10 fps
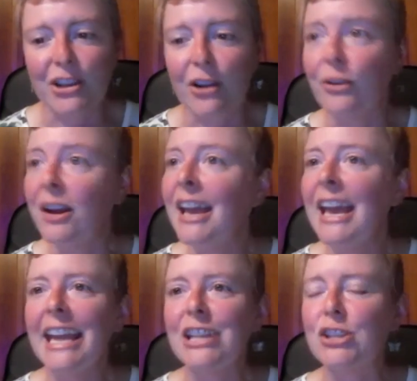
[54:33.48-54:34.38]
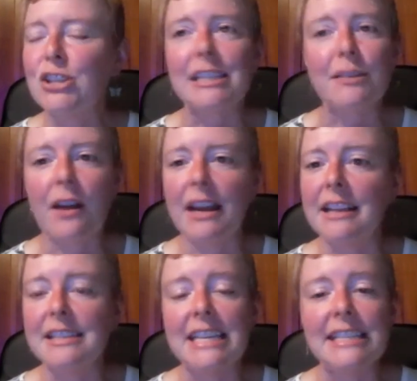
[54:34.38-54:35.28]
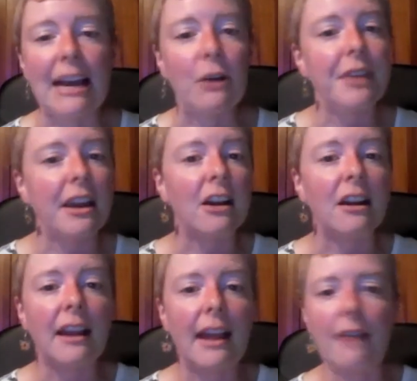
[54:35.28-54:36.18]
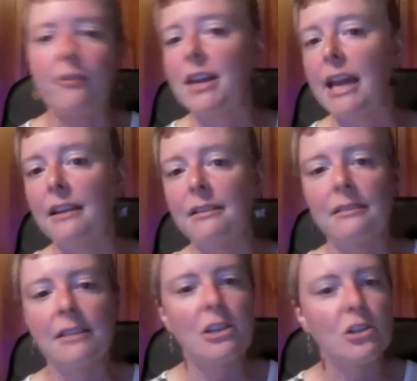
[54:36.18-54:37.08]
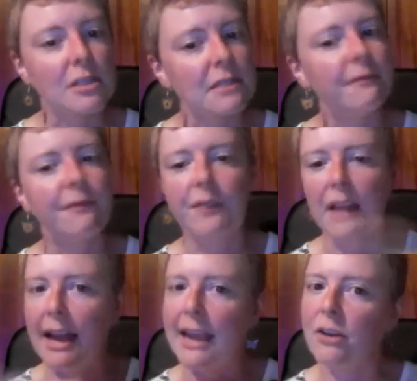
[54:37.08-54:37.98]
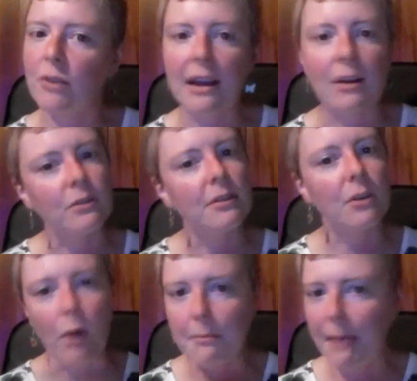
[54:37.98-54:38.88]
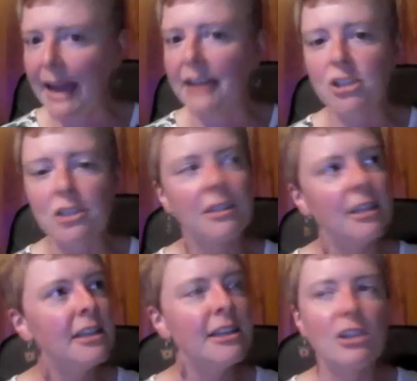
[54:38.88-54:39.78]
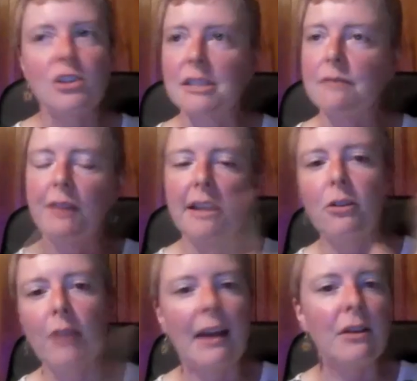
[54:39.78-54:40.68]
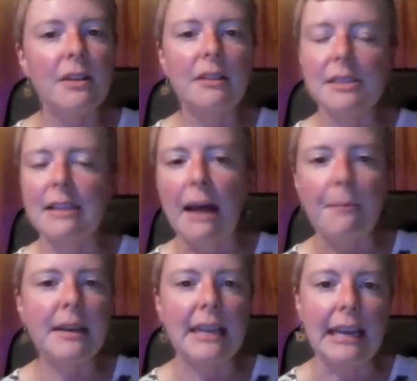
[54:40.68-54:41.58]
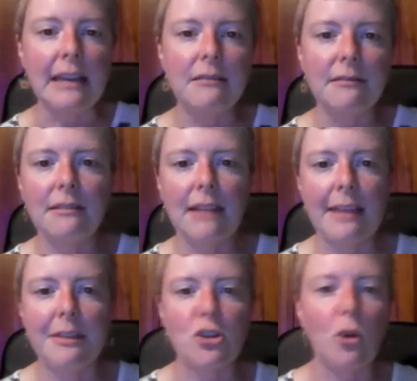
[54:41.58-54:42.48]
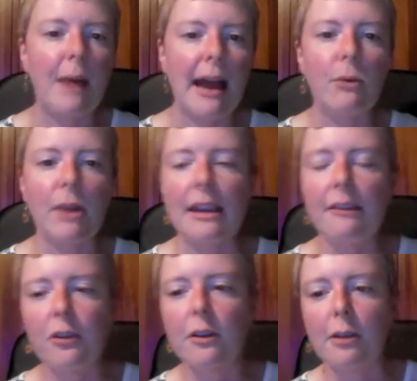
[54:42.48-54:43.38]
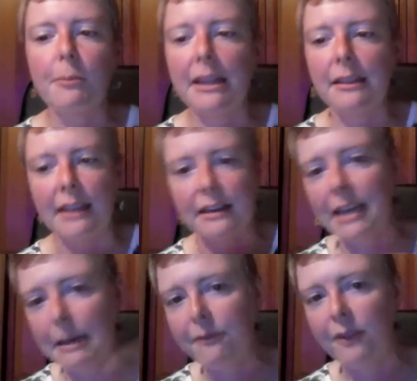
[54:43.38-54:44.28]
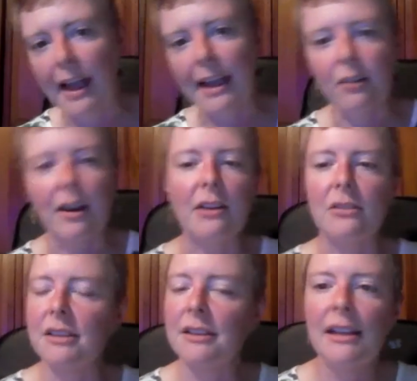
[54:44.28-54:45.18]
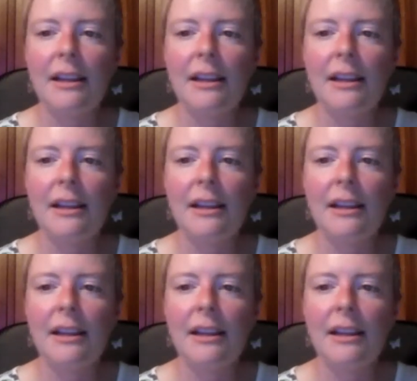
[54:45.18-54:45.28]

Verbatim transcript: so it's just, it's funny because he is out there every day, just flying around the one patch, just flitting around. He'll stop and eat at the Joe Pye weed for a little bit and then keep flying around.